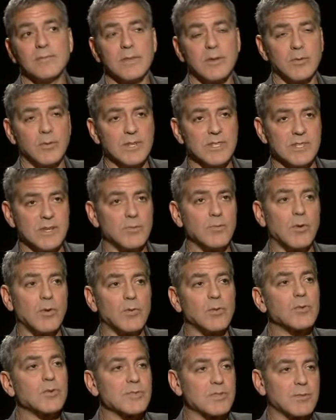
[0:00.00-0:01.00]
Then we did what
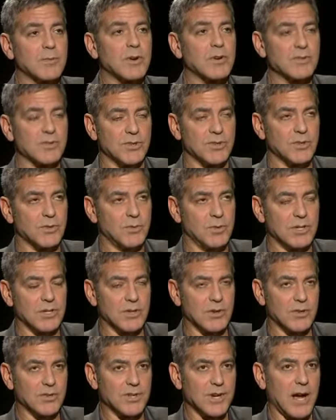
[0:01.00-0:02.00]
we were supposed to do. We did
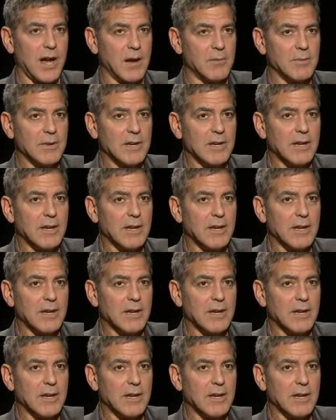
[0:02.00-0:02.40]
our job